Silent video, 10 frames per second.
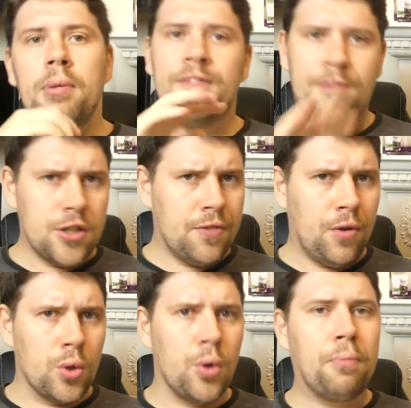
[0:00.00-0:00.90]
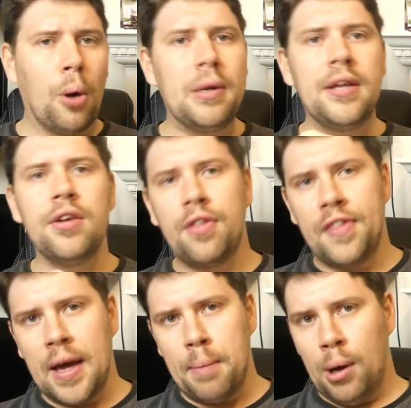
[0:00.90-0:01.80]
but first of all you probably need to
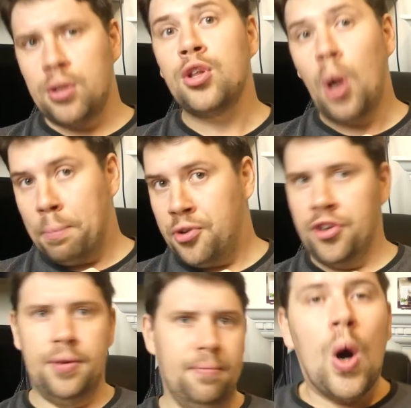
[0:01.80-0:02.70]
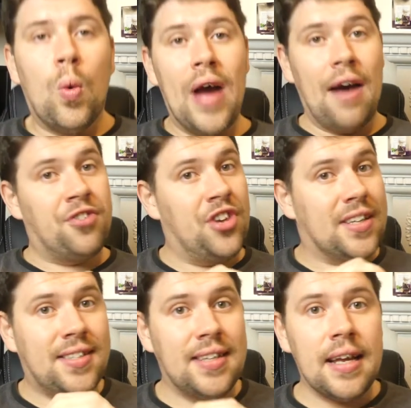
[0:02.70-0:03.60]
think about adoption. We have
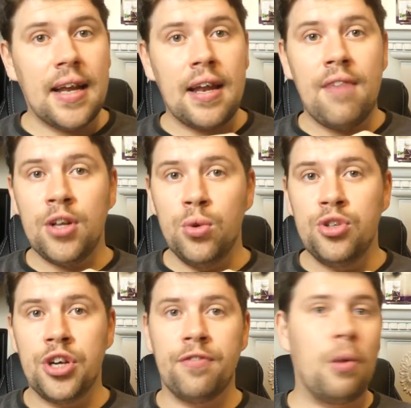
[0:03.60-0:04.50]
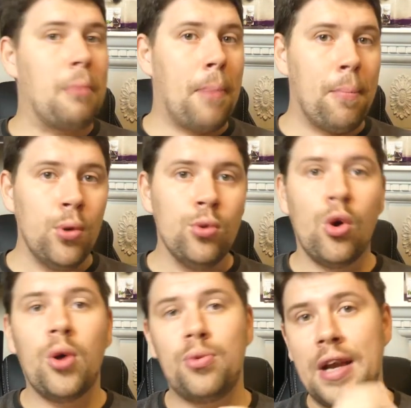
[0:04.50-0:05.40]
just seen an evolution from a baboon
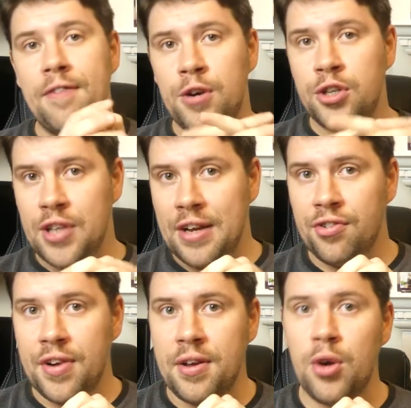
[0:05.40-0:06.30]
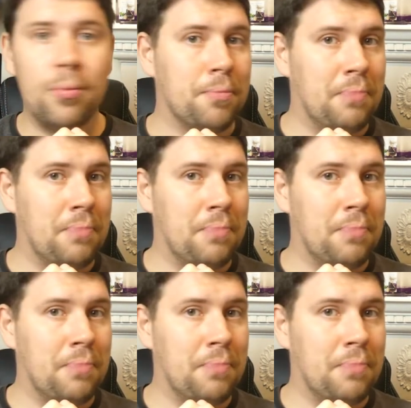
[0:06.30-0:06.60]
to a 21st century human